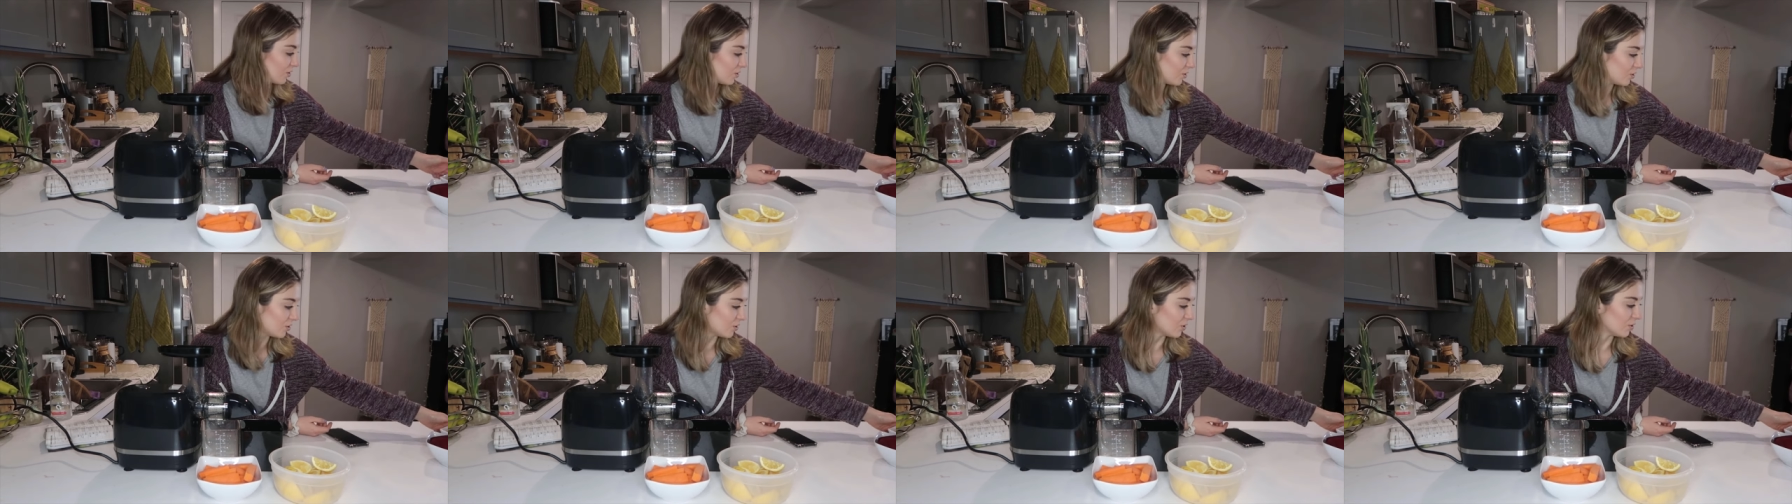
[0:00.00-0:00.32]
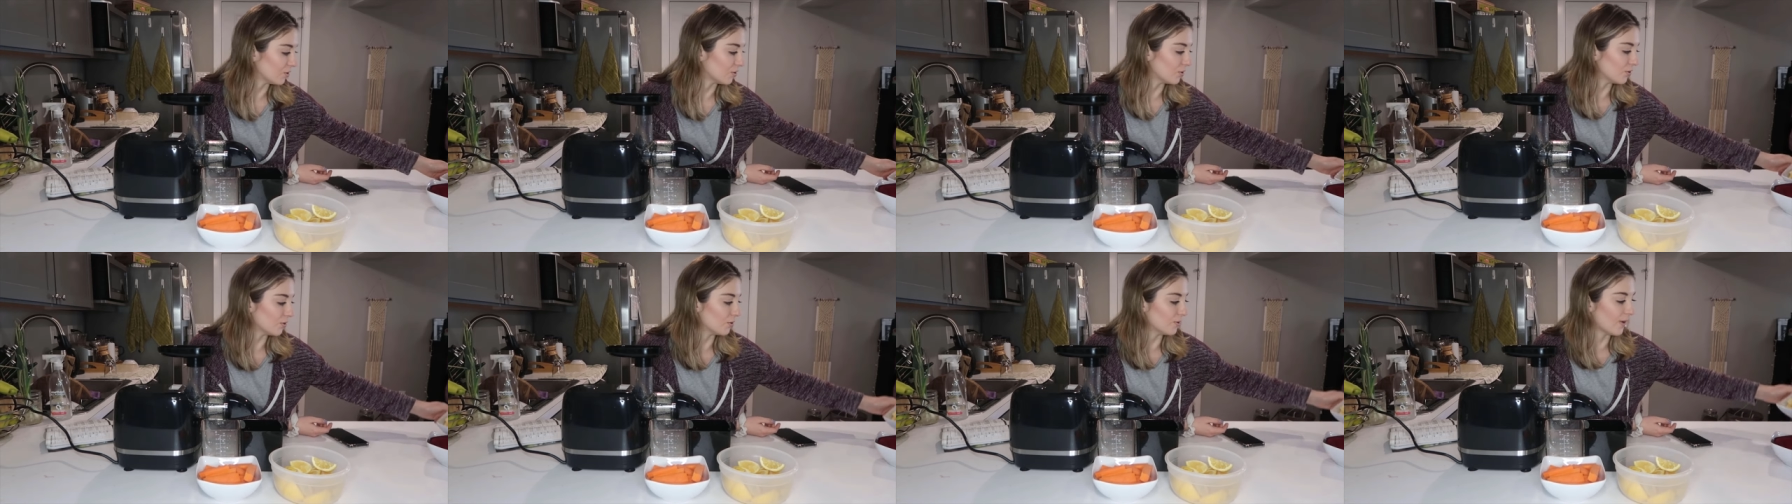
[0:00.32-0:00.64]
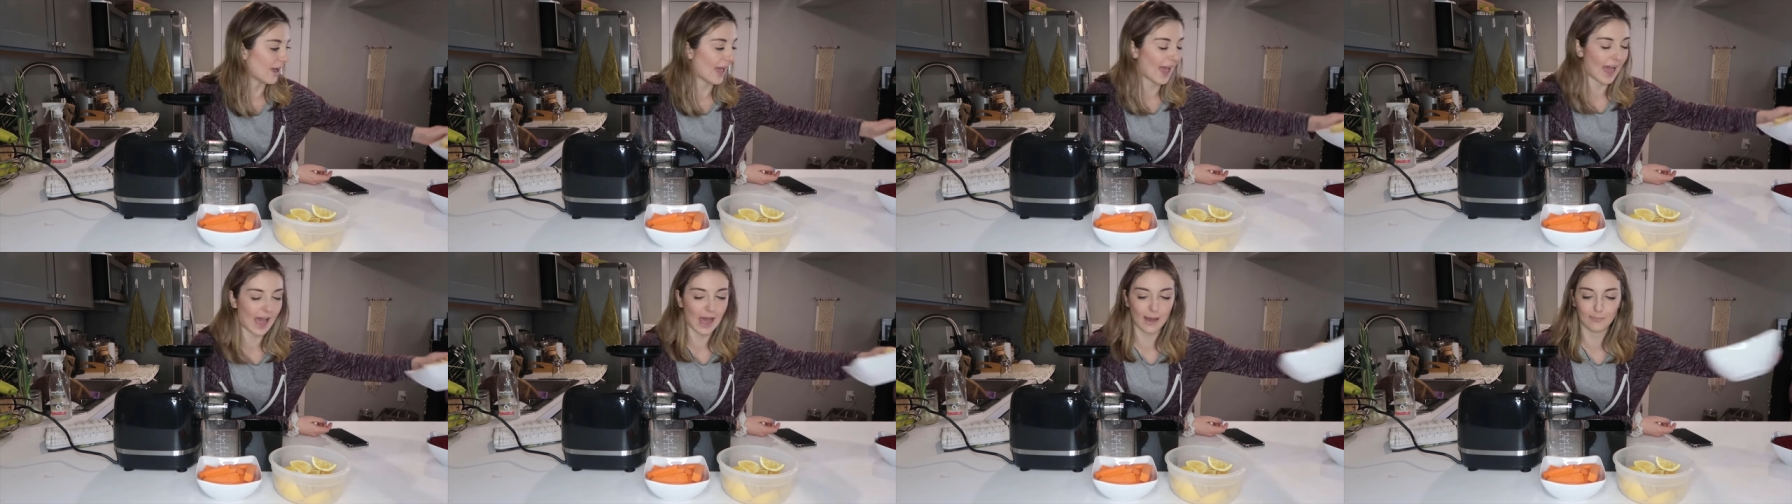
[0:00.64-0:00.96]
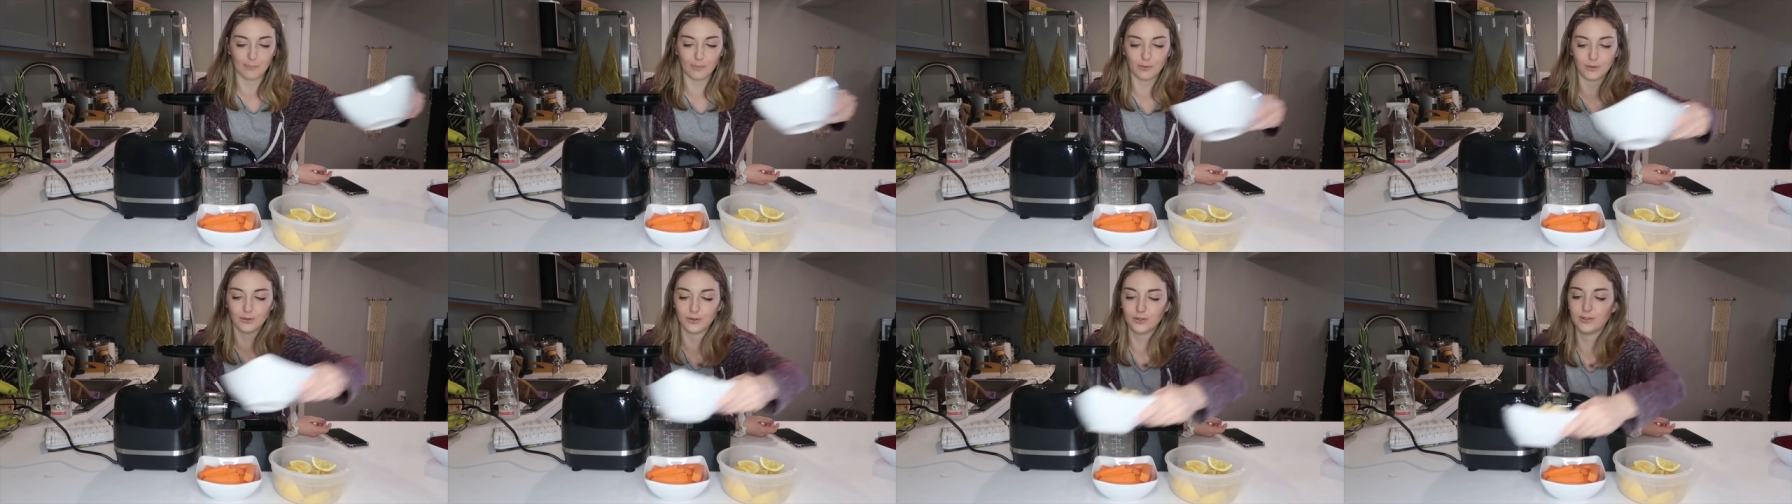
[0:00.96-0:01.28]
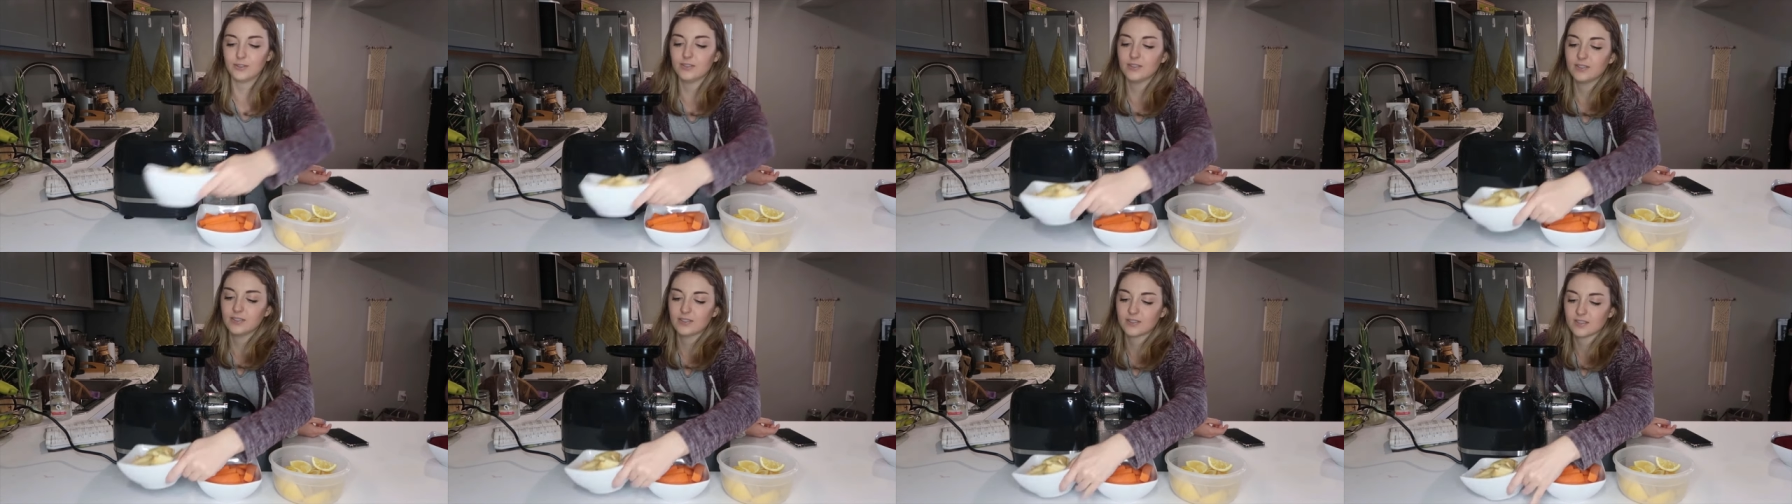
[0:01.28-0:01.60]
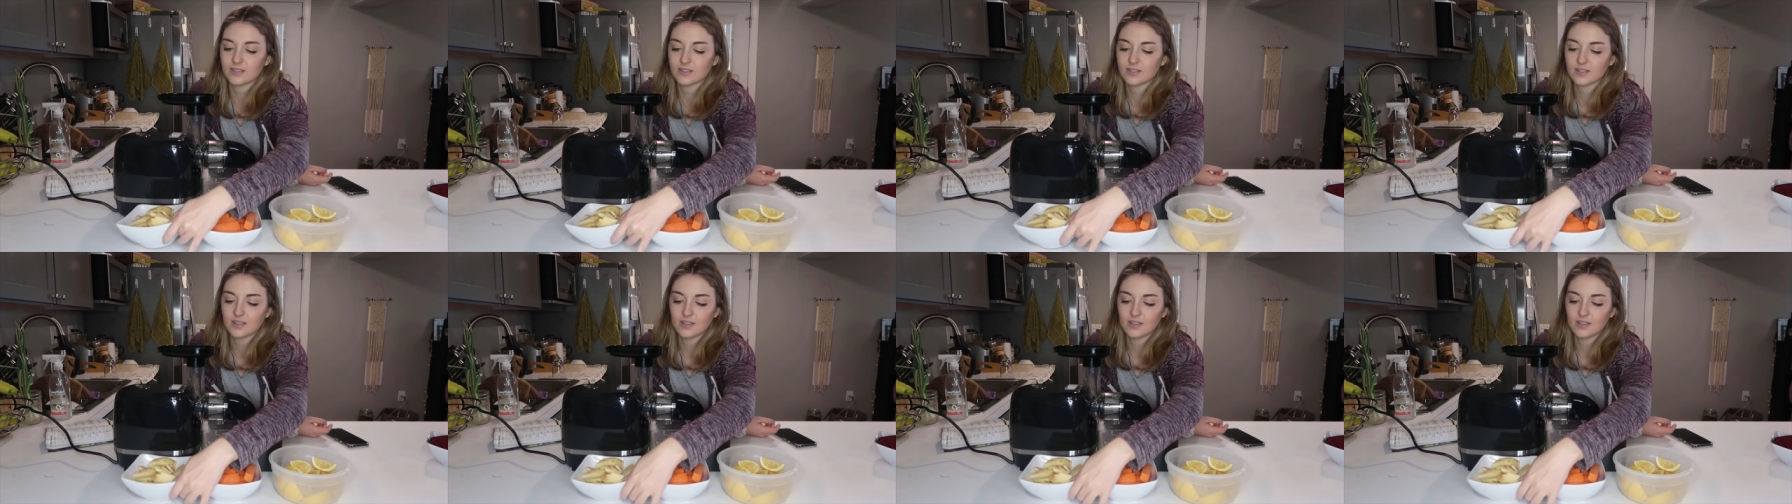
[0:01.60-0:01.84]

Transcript: two apples,